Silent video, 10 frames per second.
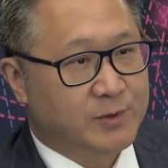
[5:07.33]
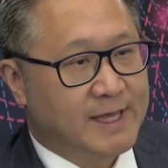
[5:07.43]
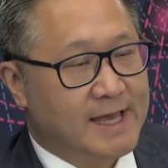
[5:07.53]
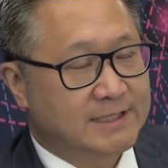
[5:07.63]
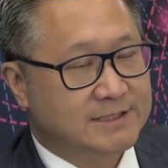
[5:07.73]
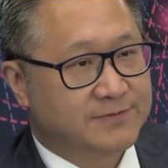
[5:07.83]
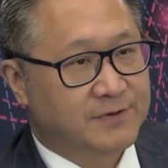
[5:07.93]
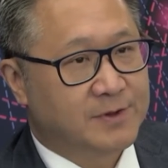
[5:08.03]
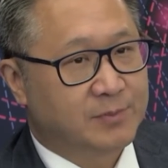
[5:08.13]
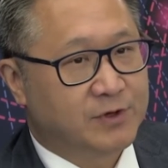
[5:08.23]
We asked
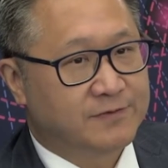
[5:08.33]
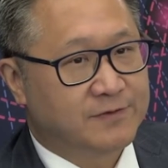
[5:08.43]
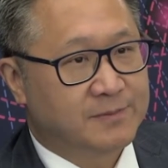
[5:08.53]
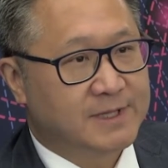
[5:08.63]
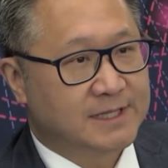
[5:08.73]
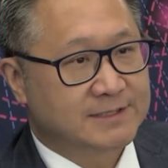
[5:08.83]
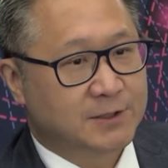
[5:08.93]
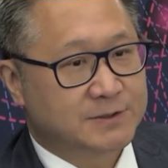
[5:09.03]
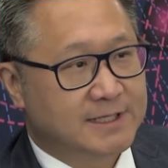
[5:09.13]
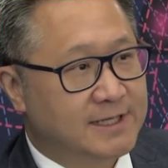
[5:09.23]
for input from the
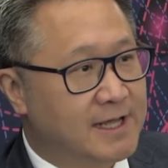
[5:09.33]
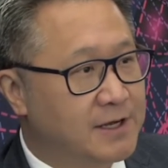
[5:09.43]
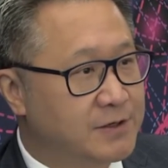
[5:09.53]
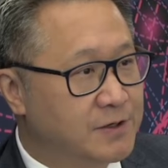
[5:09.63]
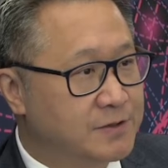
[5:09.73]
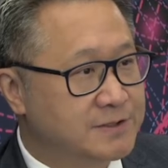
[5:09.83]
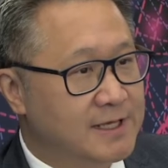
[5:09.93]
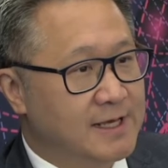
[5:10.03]
associate editors